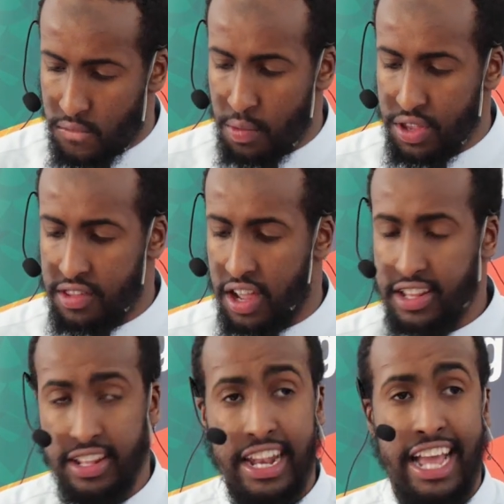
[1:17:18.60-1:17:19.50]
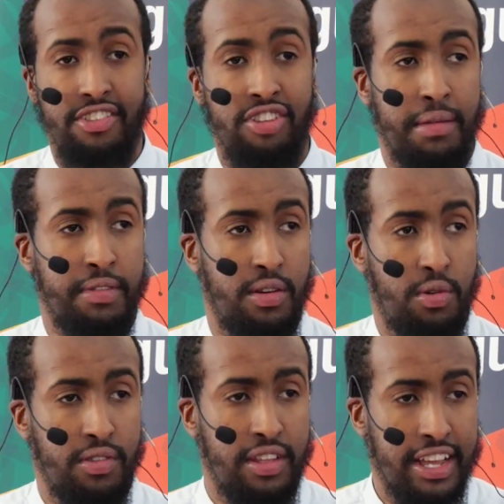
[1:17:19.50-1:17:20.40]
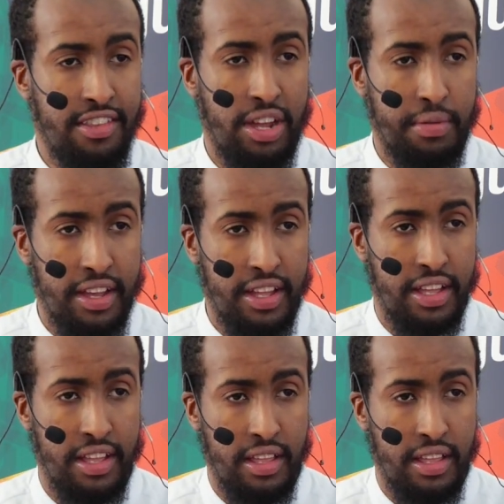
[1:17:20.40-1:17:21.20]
then we started the next chapter. What was the next chapter?